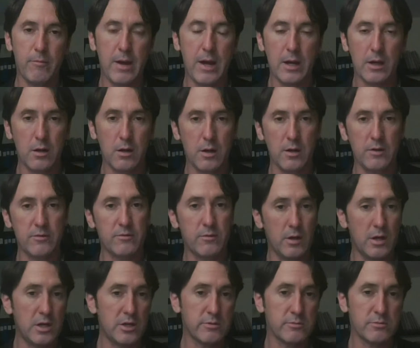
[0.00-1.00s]
bad guys and
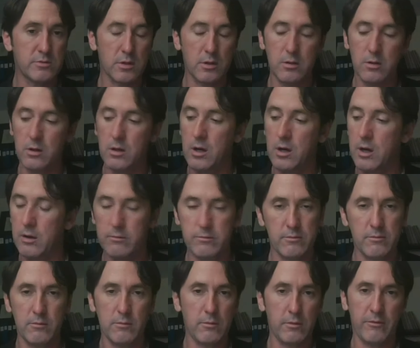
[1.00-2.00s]
that Egypt's the good guy,
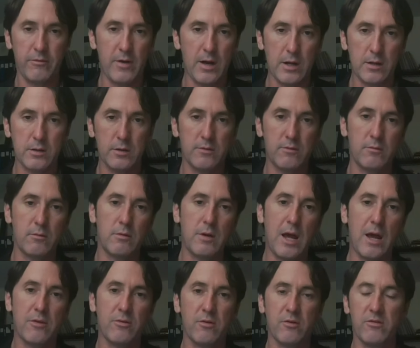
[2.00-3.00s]
and the fact that
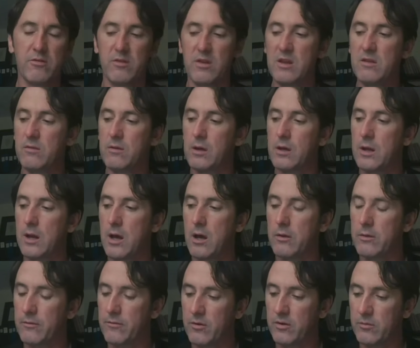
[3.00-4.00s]
Nasser seized the canal
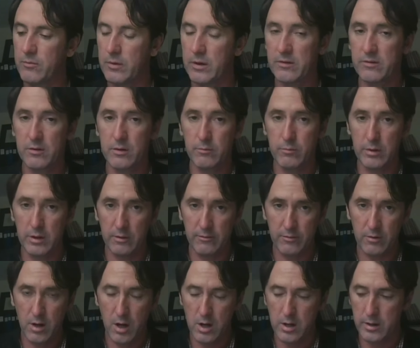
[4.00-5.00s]
in the first place is completely
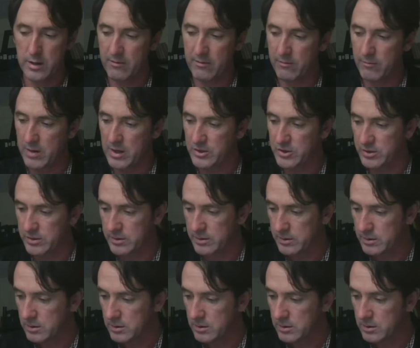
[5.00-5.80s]
forgotten, never mentioned.